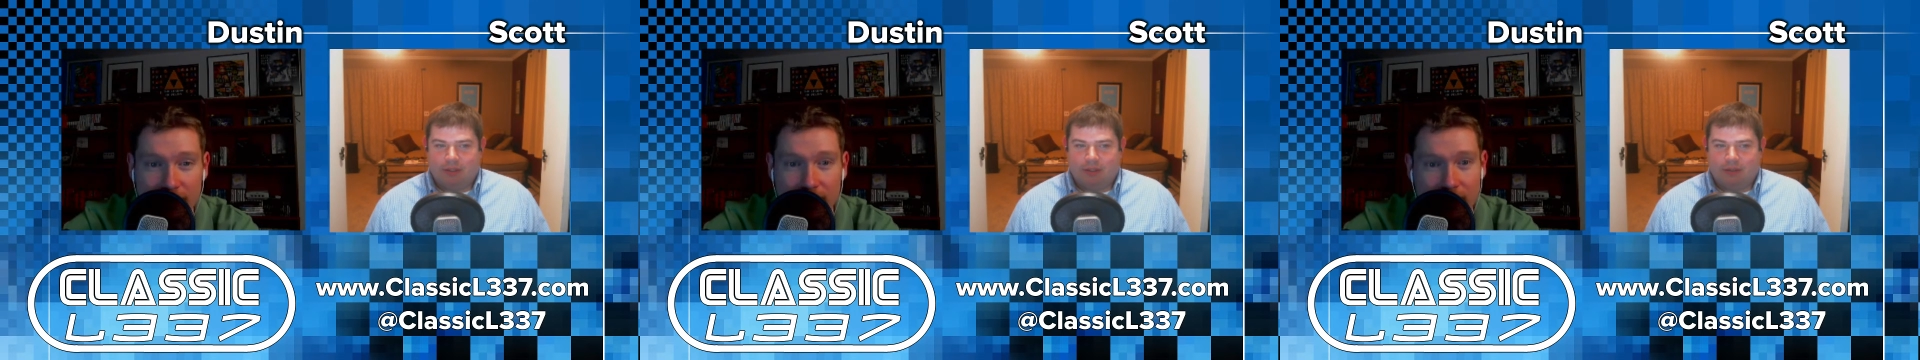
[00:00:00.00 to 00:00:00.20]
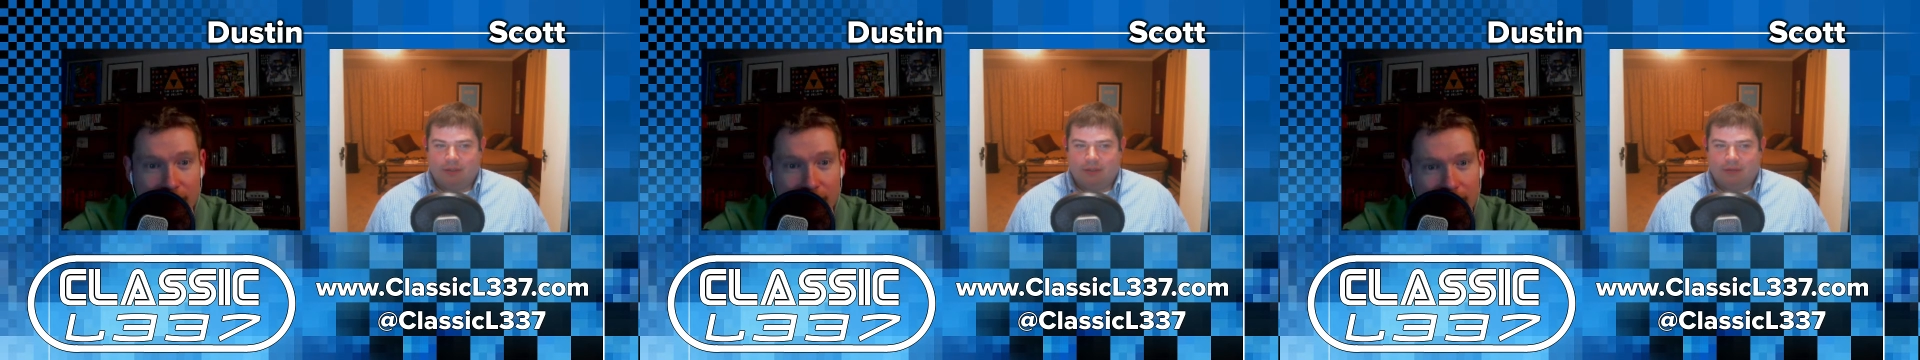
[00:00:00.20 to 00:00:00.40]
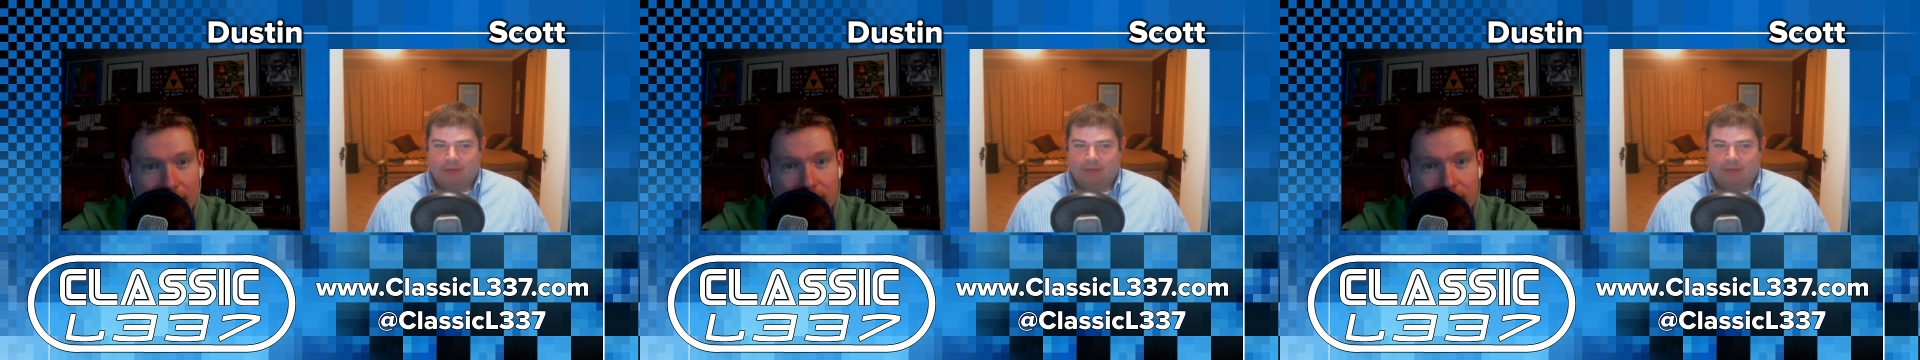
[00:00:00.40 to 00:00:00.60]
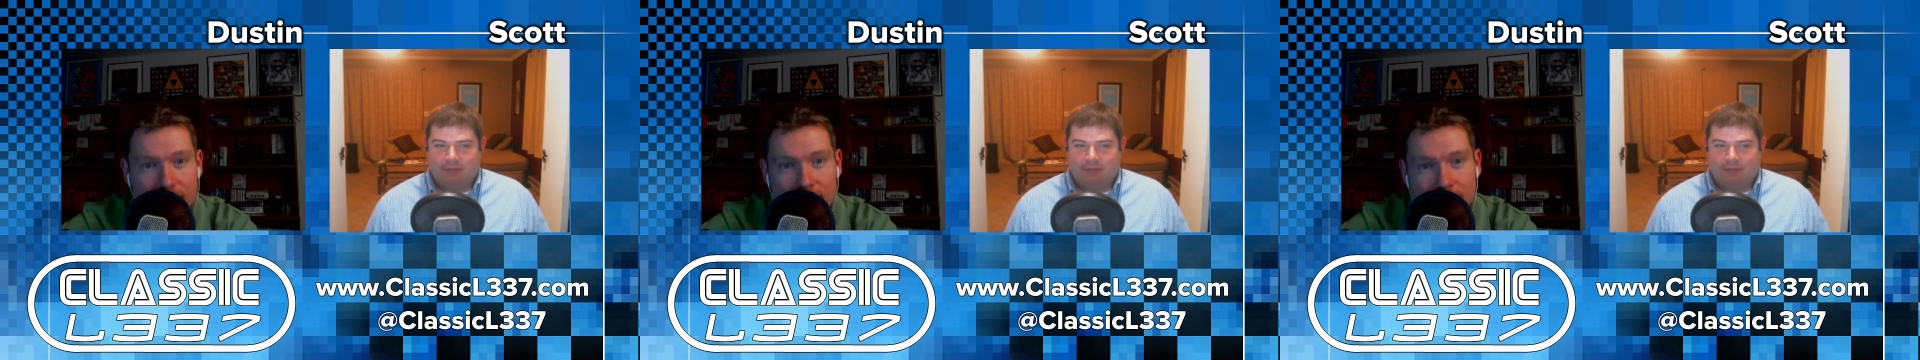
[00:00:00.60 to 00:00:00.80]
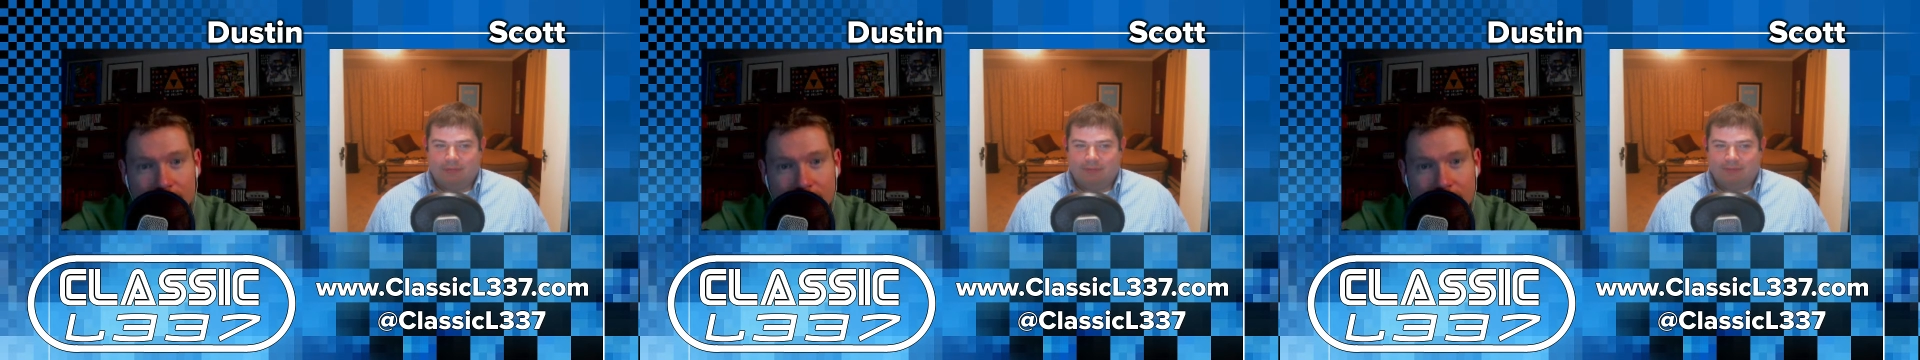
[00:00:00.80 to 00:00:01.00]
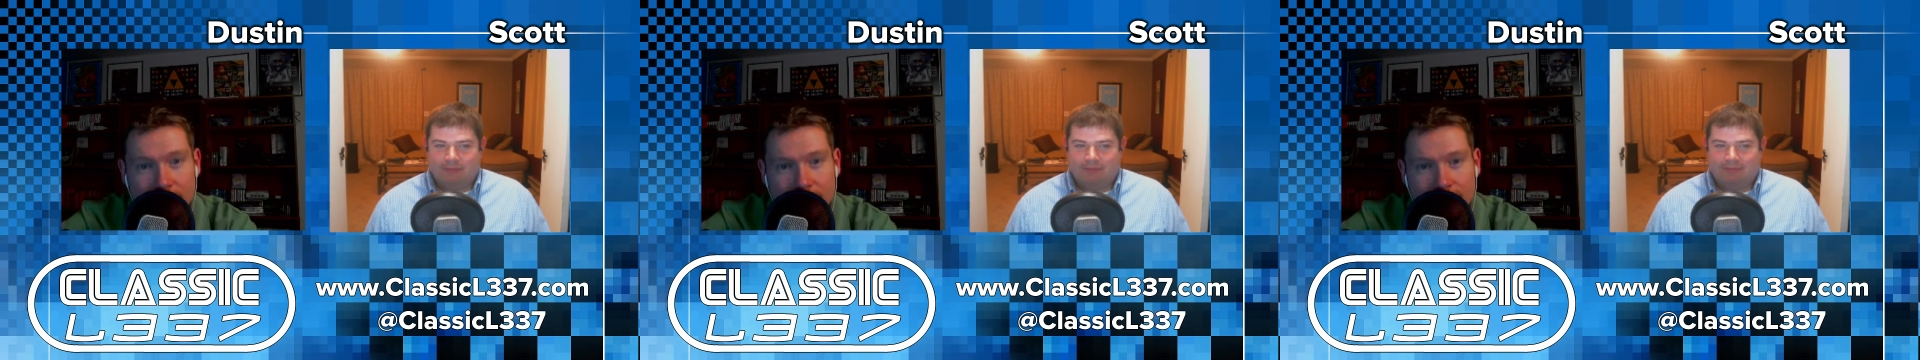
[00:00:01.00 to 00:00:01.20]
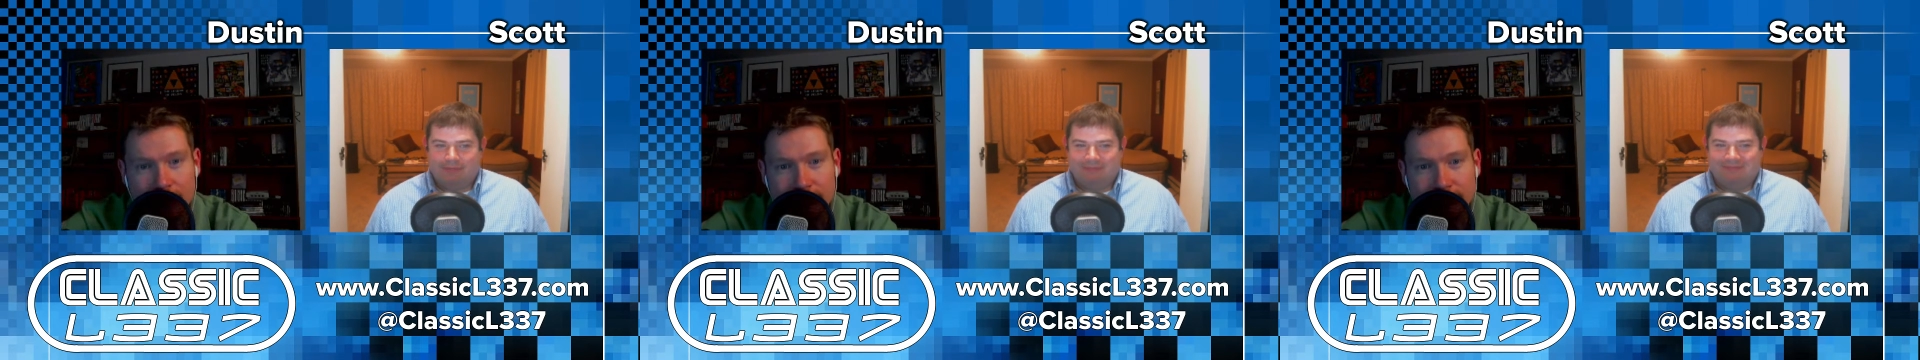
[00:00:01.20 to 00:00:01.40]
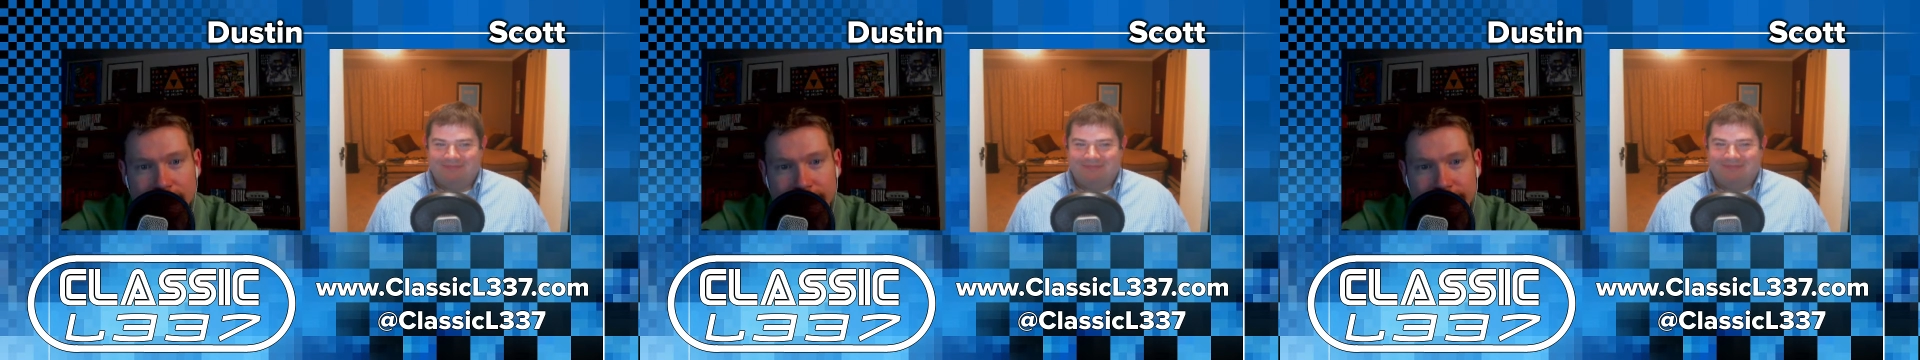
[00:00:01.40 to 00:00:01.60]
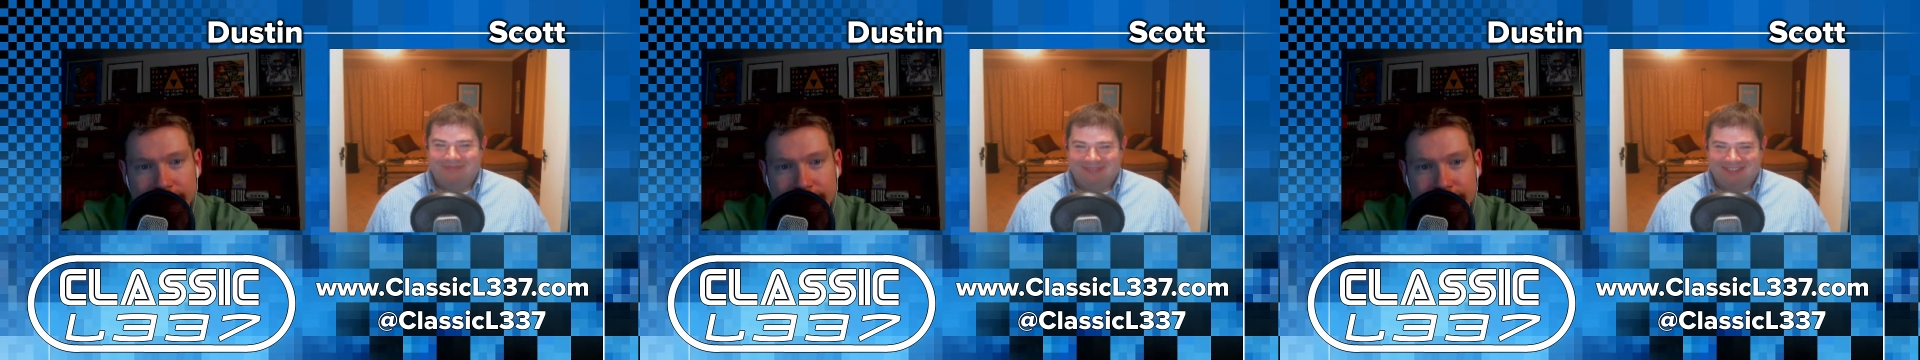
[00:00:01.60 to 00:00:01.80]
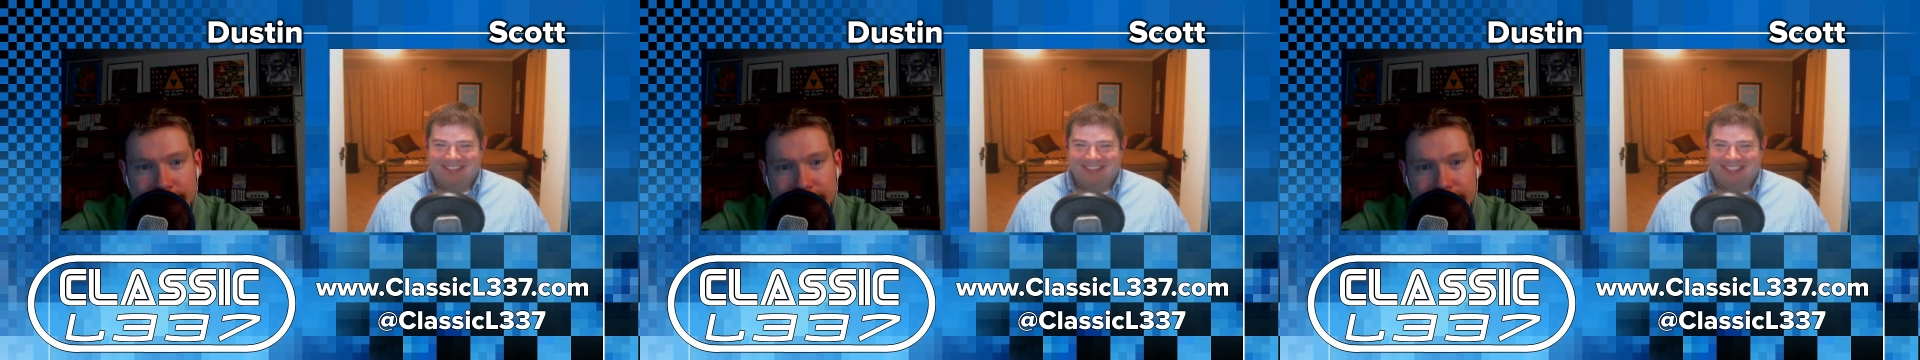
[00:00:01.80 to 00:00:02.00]

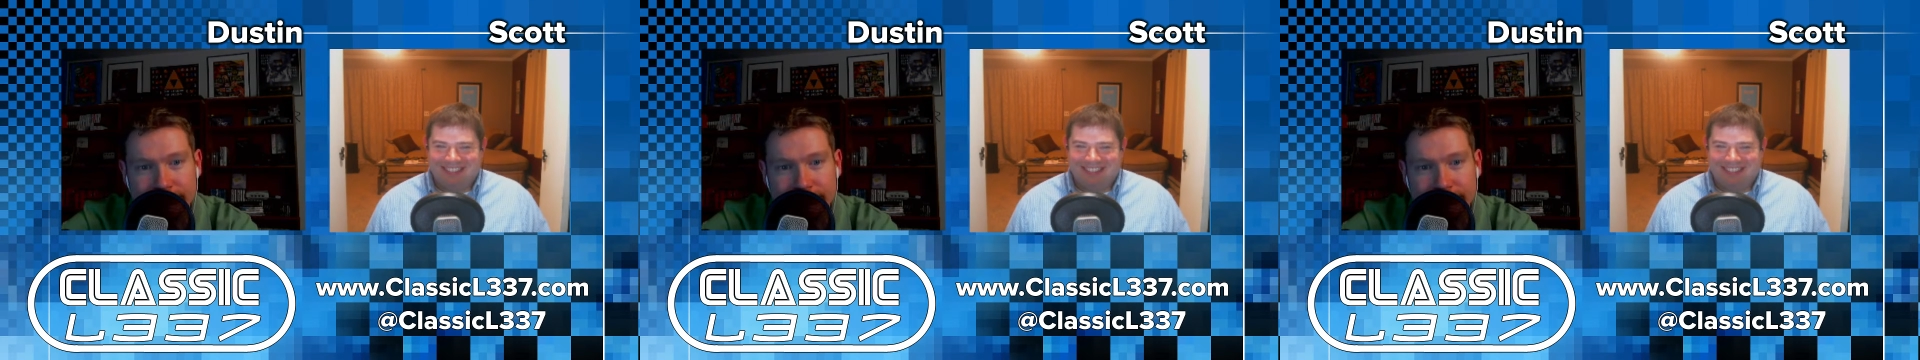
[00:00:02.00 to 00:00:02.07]
(silence)